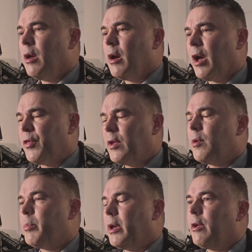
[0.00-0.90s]
I think the
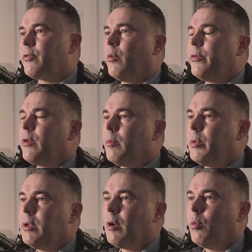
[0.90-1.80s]
bike is always going to
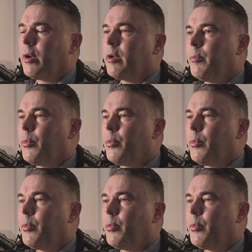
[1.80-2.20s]
be a work in